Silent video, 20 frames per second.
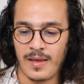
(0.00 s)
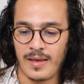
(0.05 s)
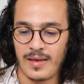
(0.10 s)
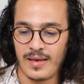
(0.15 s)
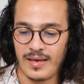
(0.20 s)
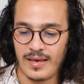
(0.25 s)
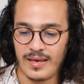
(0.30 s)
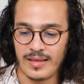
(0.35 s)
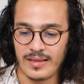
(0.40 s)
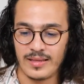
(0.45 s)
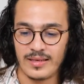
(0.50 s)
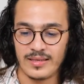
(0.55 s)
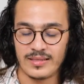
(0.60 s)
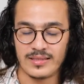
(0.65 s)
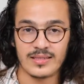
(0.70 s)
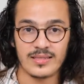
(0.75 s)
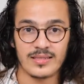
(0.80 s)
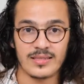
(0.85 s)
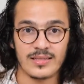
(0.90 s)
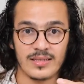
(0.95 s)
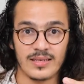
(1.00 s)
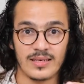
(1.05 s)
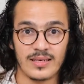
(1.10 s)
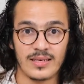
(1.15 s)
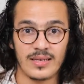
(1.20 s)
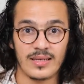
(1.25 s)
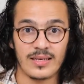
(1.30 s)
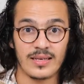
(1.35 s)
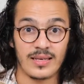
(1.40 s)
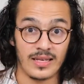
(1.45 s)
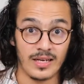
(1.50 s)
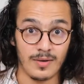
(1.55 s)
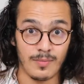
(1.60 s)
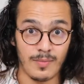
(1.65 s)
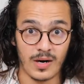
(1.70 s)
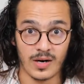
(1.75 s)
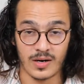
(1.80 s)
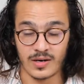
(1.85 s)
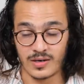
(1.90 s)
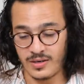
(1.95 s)
And let's get a
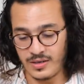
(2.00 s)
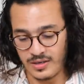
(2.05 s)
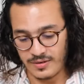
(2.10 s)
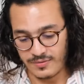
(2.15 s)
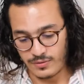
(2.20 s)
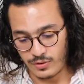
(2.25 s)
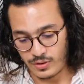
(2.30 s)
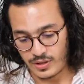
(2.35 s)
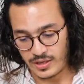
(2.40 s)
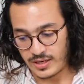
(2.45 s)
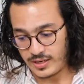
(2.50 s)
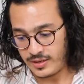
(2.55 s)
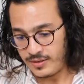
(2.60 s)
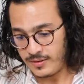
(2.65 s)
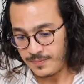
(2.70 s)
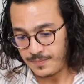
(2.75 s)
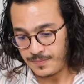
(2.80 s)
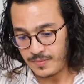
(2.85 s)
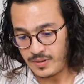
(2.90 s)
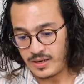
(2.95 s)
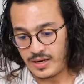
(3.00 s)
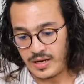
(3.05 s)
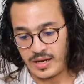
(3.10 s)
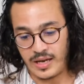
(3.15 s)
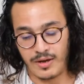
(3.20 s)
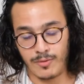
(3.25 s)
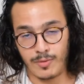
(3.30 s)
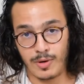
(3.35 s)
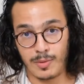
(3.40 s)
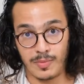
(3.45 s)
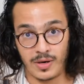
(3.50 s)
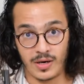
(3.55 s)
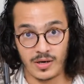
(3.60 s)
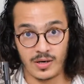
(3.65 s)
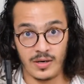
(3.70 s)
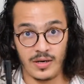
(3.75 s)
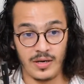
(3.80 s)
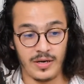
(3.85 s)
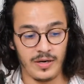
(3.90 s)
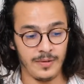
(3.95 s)
marker if you can. I have my
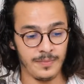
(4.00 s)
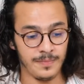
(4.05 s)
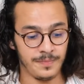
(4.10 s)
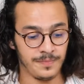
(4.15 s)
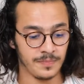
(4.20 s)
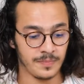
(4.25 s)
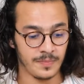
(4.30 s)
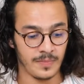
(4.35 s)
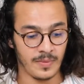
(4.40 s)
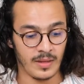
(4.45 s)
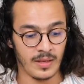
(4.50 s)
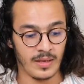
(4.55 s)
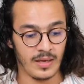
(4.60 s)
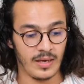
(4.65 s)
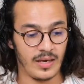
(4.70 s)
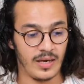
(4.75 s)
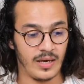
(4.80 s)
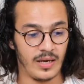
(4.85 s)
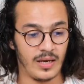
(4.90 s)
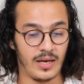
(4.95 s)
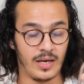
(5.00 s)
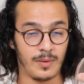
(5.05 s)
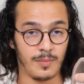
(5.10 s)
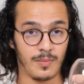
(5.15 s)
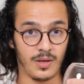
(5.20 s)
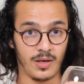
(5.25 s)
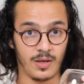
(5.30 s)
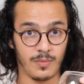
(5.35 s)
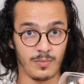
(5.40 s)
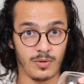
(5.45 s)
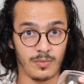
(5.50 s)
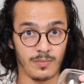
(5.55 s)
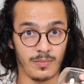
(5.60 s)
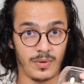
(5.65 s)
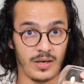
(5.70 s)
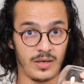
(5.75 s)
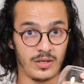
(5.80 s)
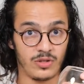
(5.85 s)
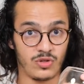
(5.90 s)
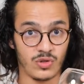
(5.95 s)
marker here. And I'm gonna put
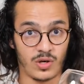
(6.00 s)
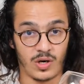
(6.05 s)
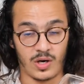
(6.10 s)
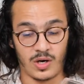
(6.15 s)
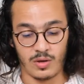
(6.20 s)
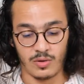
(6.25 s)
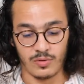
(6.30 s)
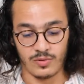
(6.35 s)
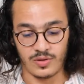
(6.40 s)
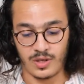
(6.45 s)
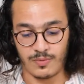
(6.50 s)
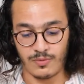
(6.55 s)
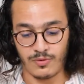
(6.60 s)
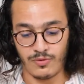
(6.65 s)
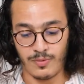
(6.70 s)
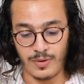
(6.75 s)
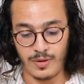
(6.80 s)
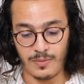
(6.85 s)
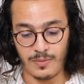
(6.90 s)
my jar on top of my